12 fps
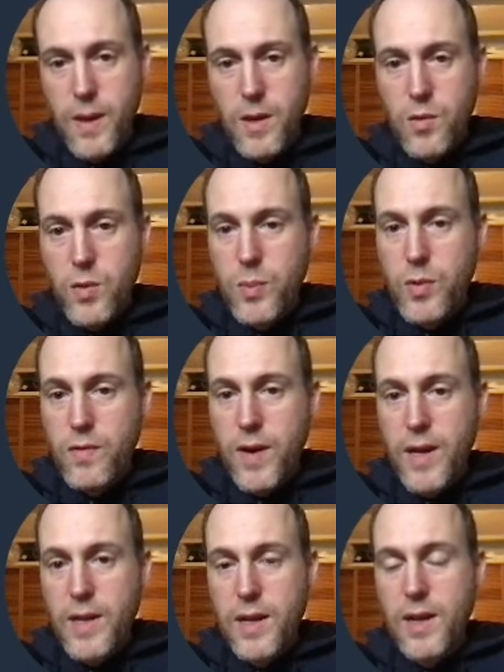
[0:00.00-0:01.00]
We
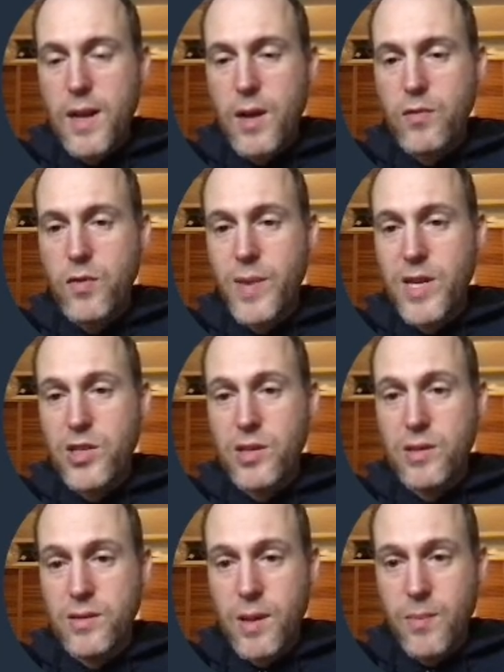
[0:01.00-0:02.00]
provide a CloudFormation
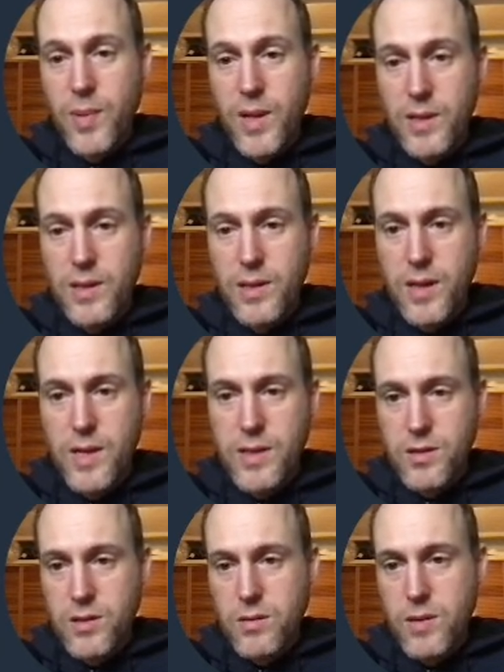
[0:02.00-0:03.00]
template. It's a
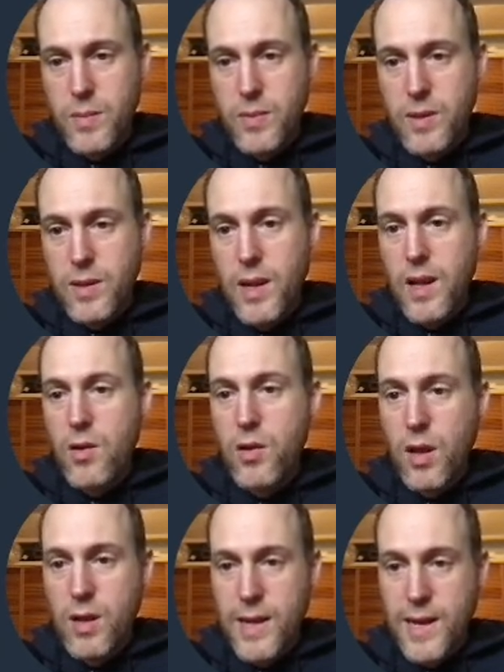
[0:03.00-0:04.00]
script that
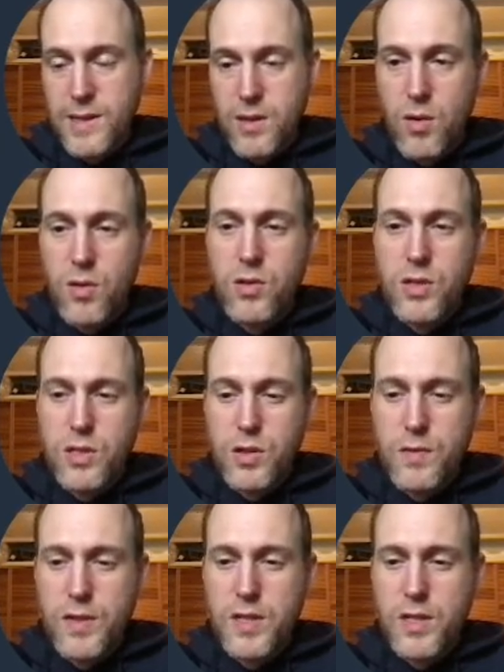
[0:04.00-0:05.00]
has all the
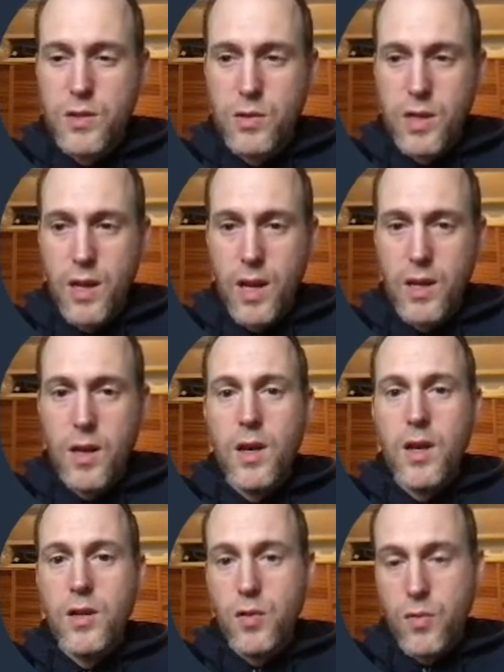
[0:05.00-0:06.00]
services you'd need
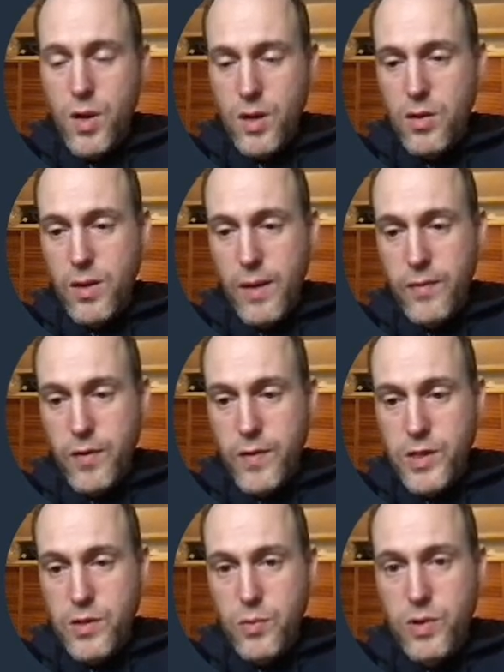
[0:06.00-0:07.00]
to run Lookout for
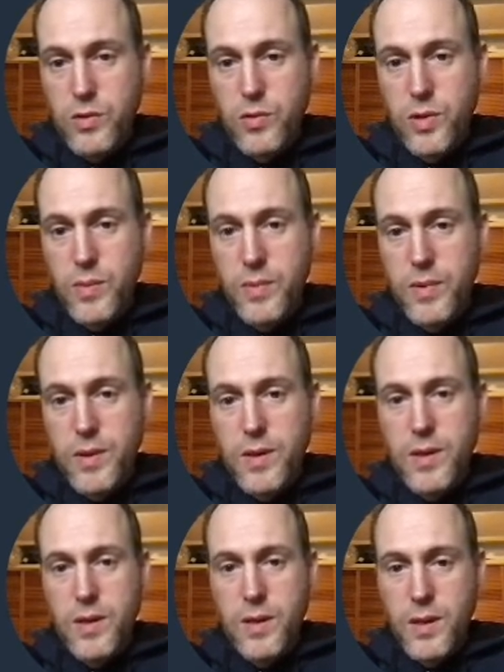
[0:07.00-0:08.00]
Vision with Tulip.
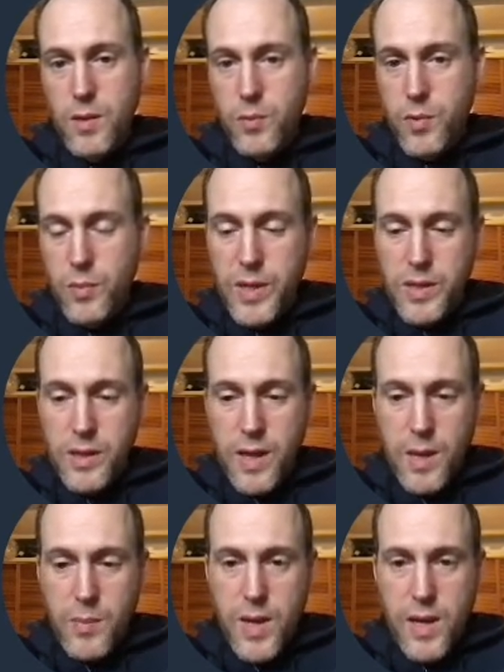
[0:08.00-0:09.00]
It will build an
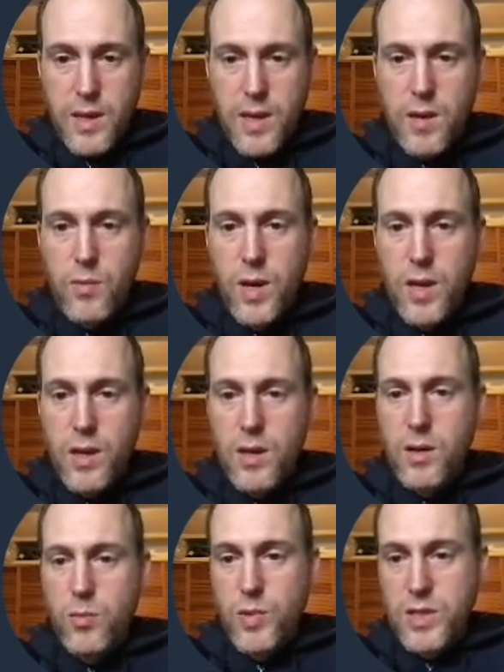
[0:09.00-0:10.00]
API gateway
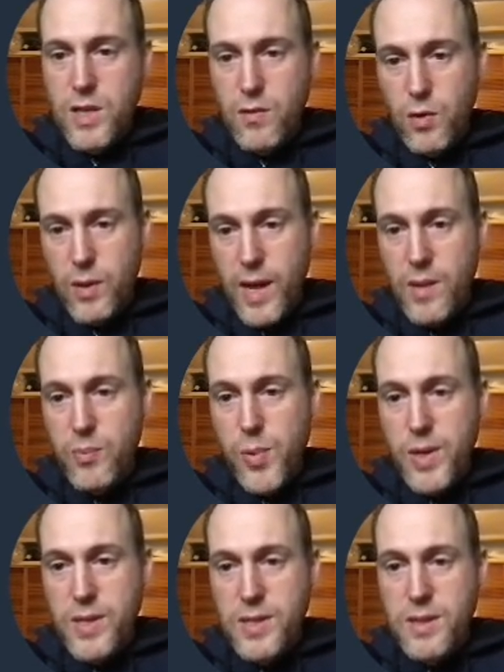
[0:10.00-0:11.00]
with several
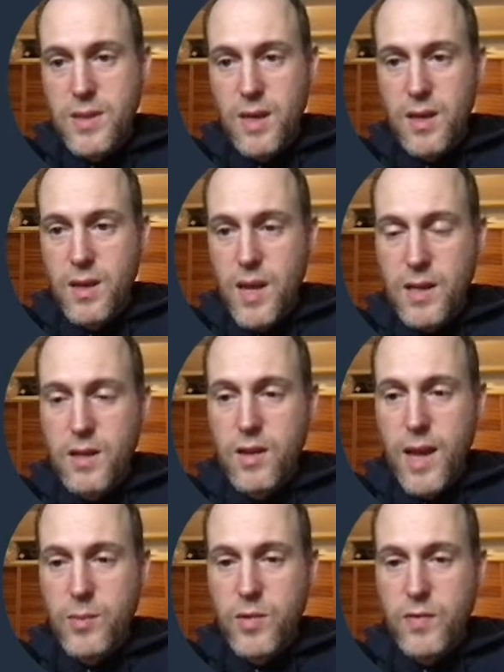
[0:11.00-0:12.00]
endpoints that connect to
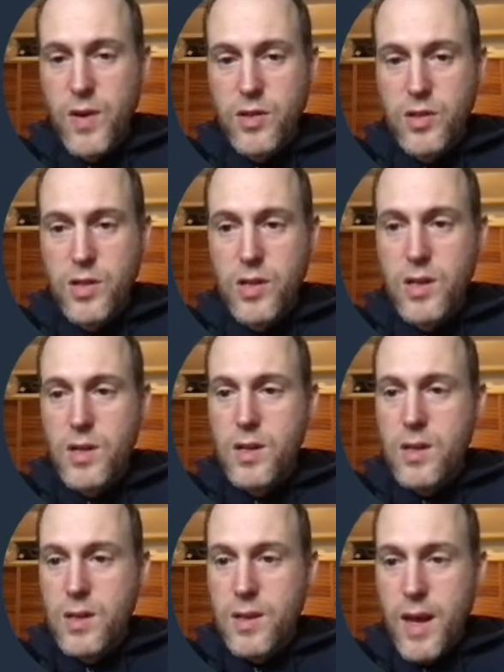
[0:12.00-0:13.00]
Lambda function
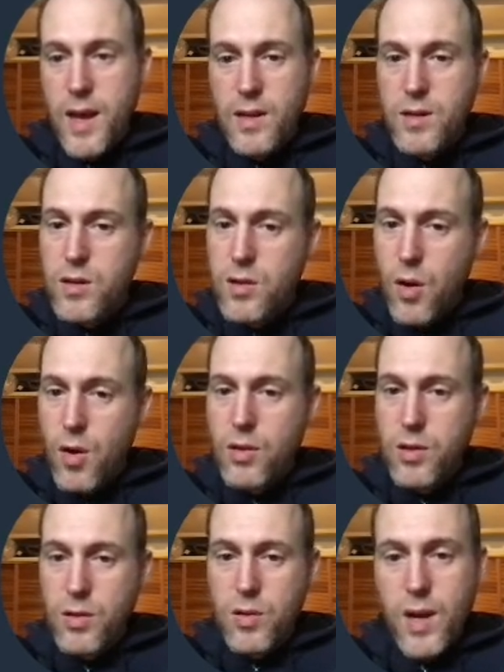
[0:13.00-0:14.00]
that call
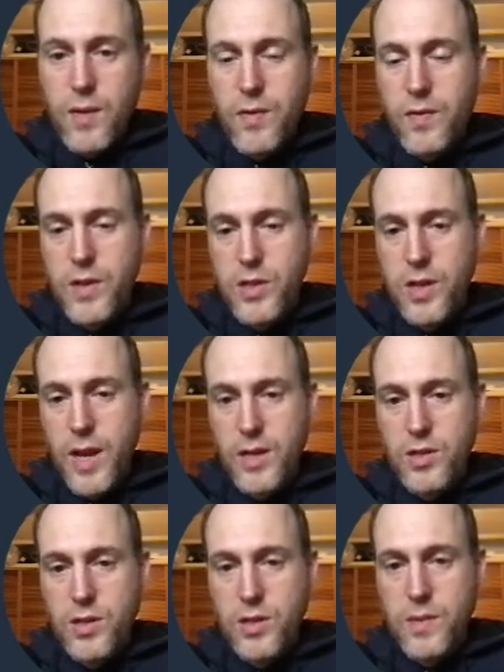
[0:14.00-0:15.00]
the Lookout for Vision
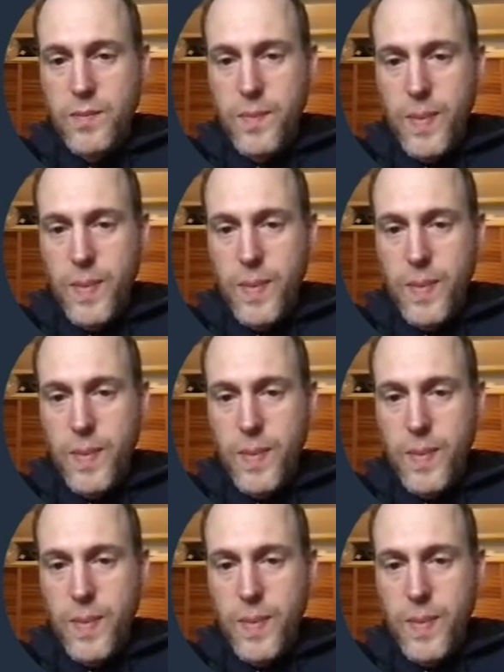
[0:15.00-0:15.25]
actions.